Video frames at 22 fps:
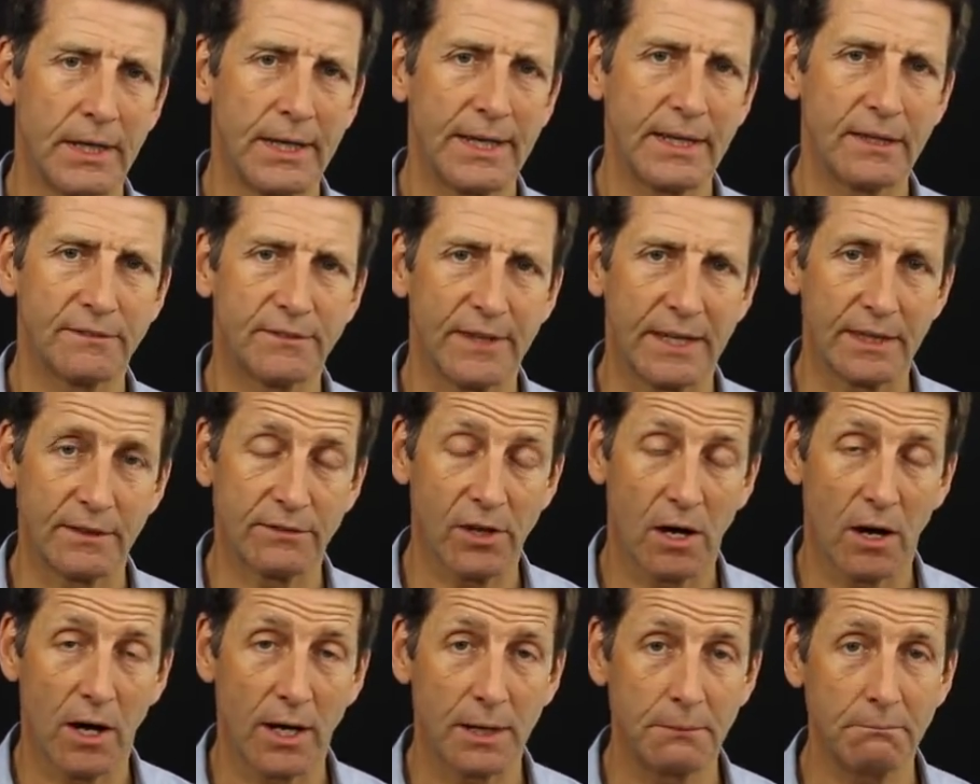It can take
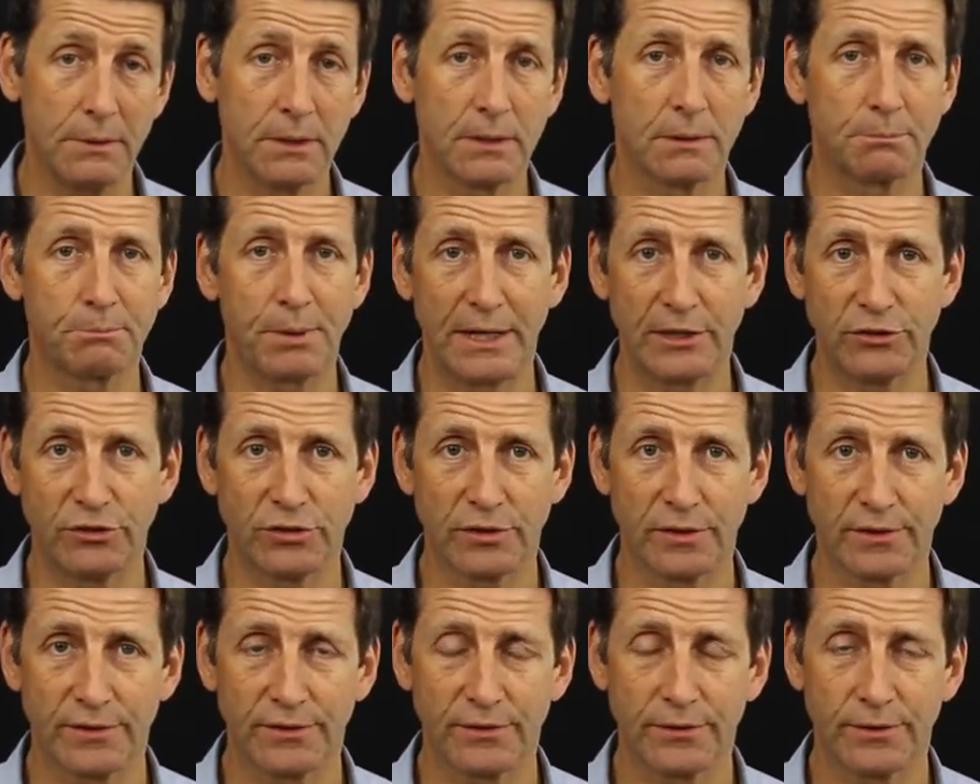time,
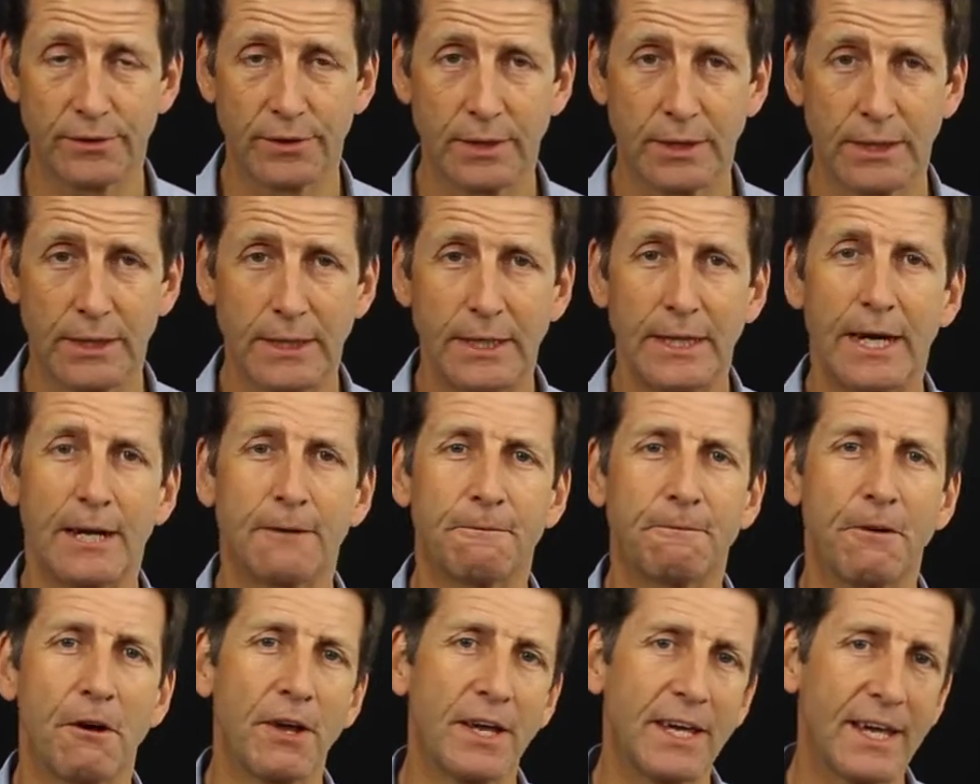patience,
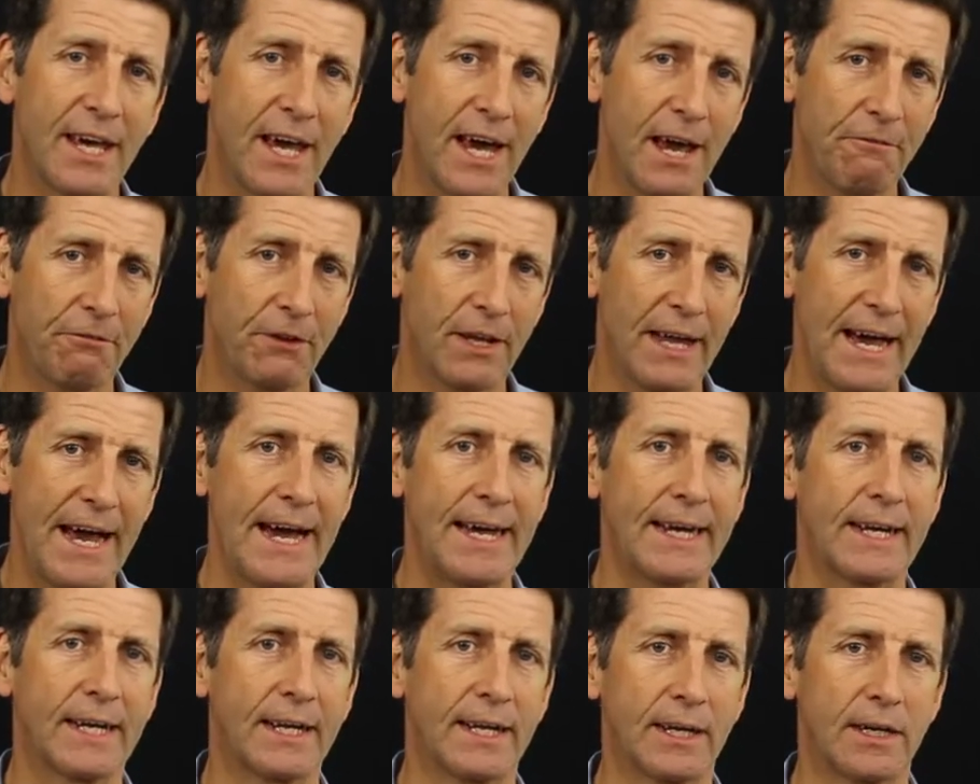and very careful
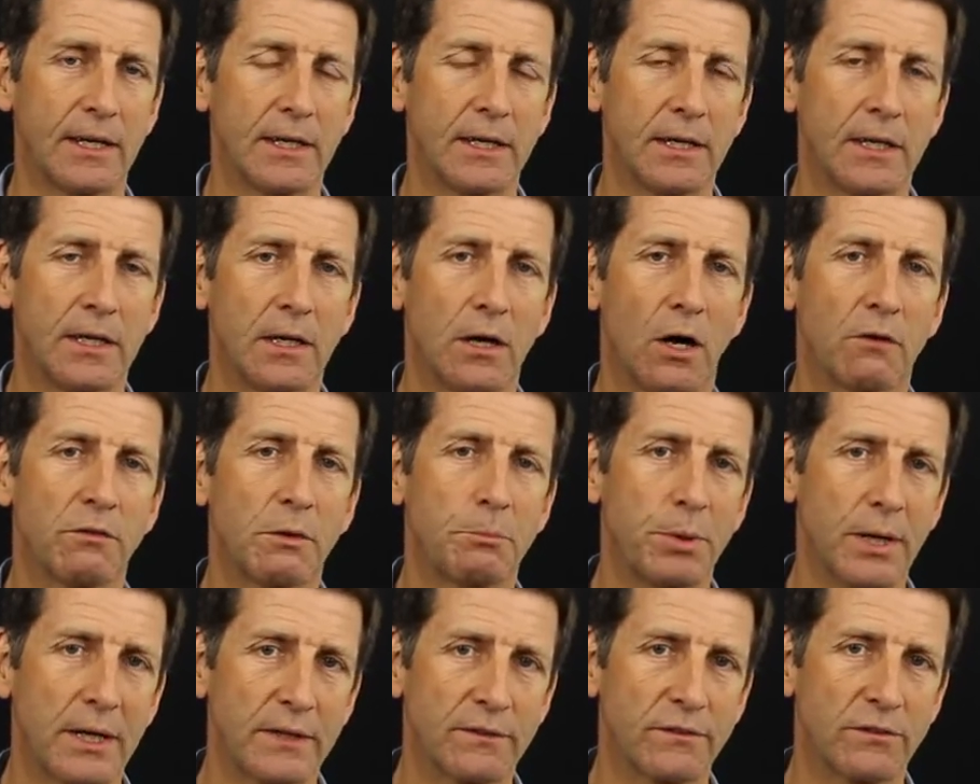handling of a
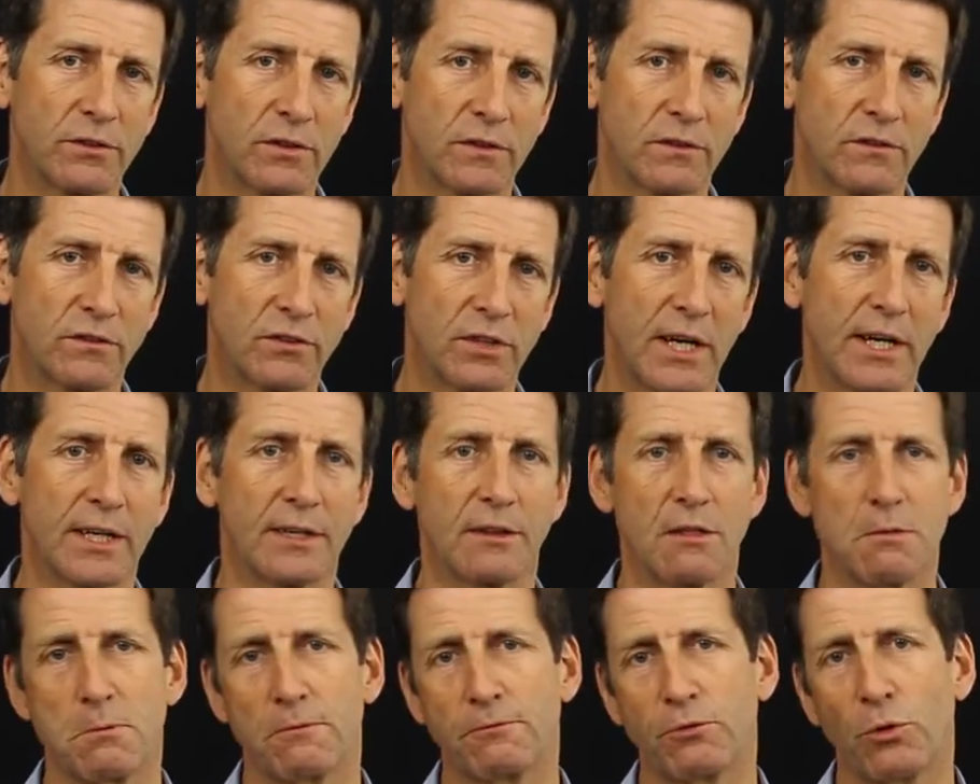person's
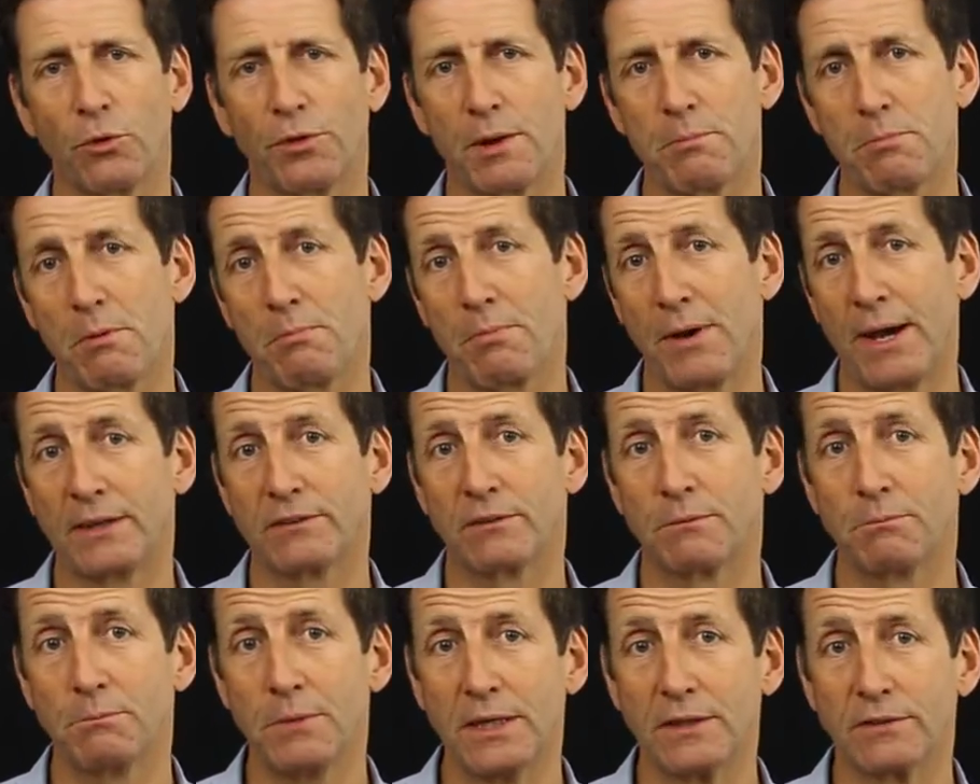concerns before they're prepared
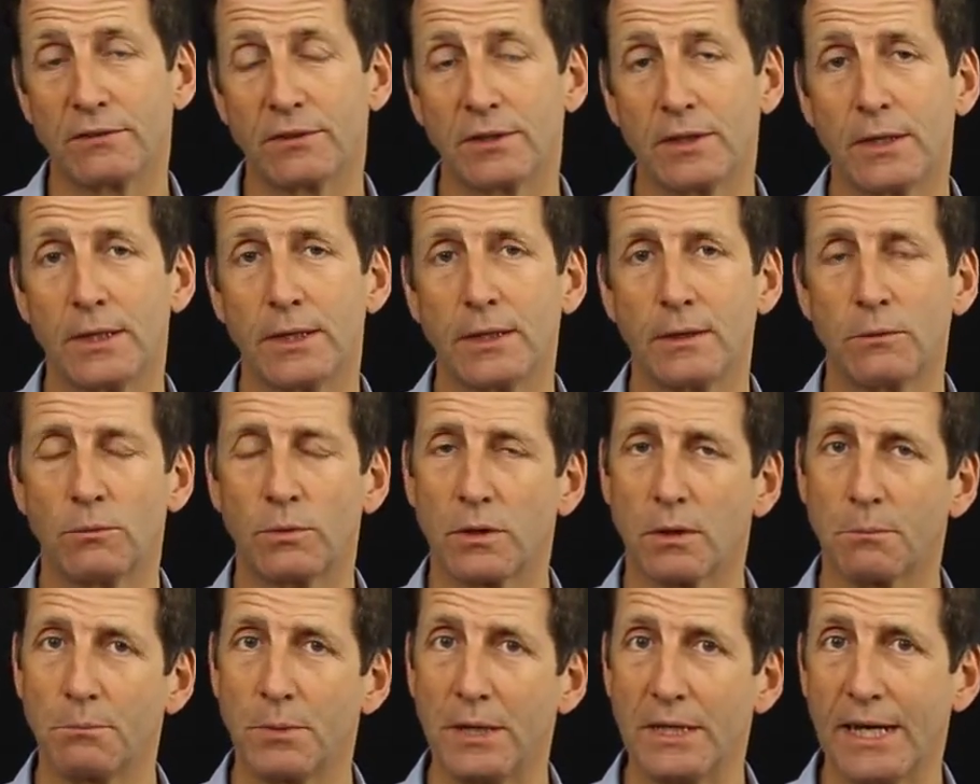to meet
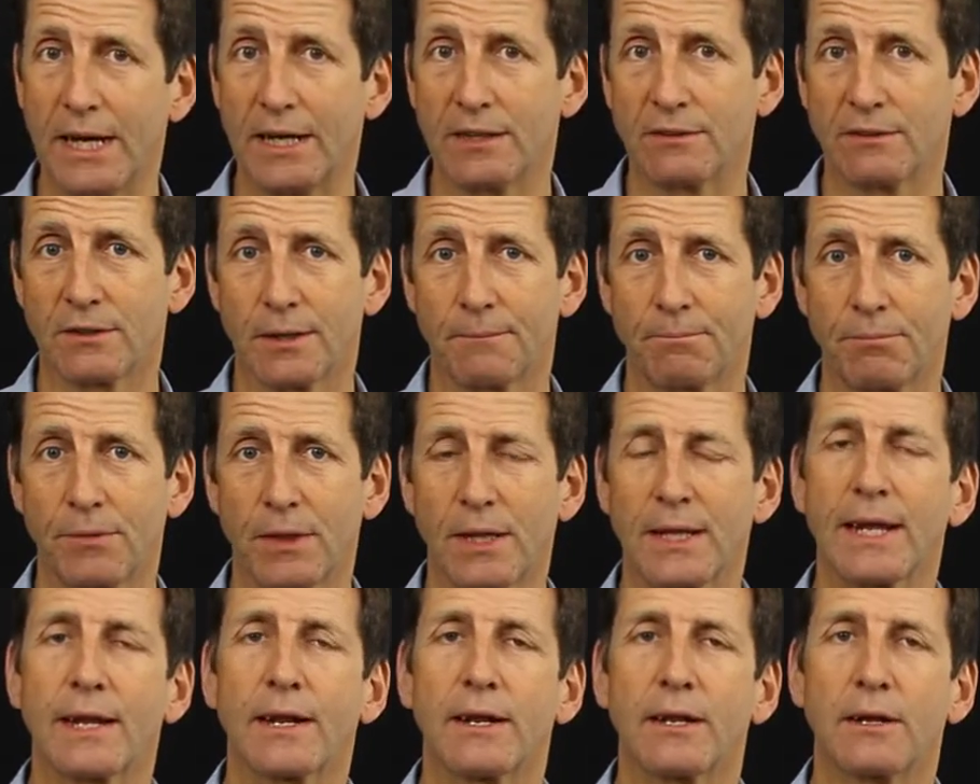with the mediator,
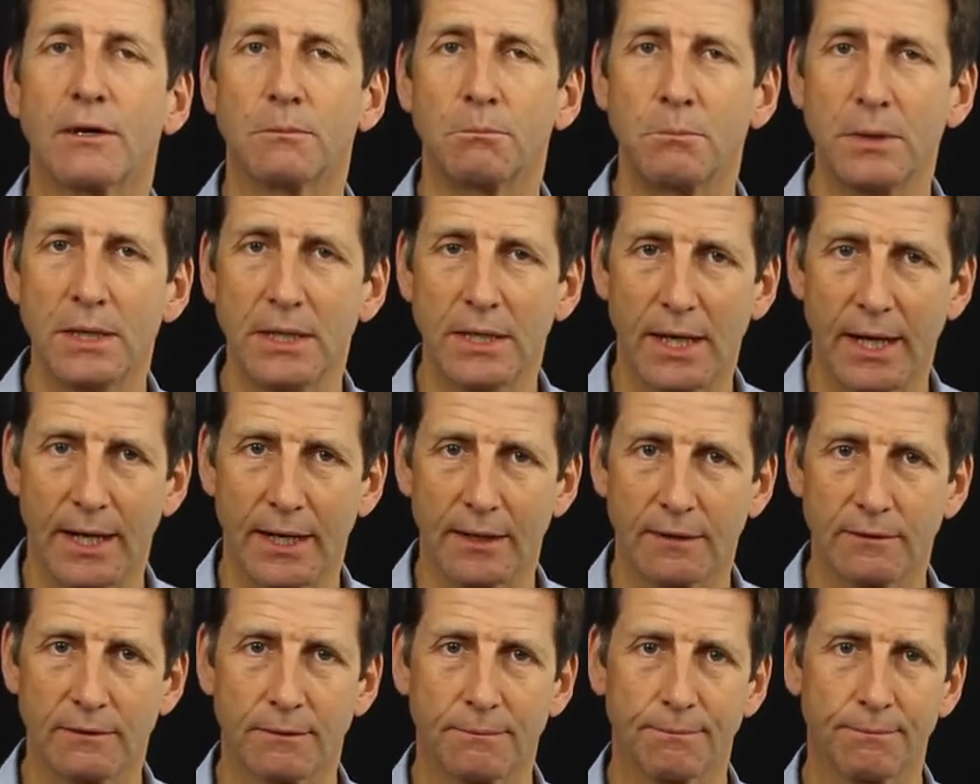let alone
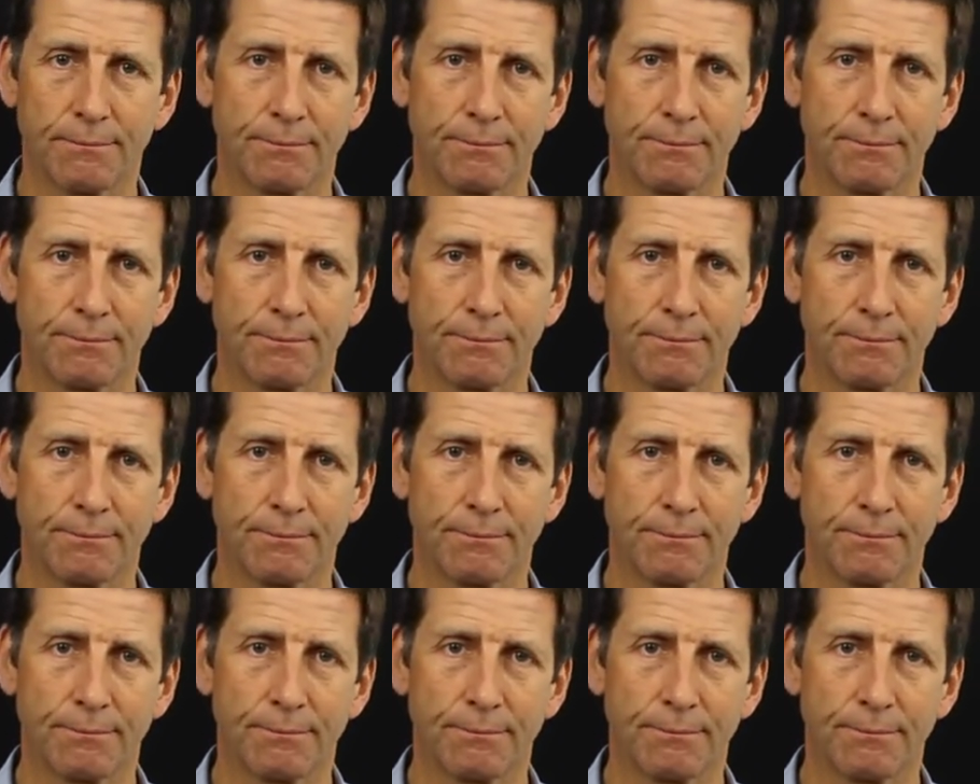mediate.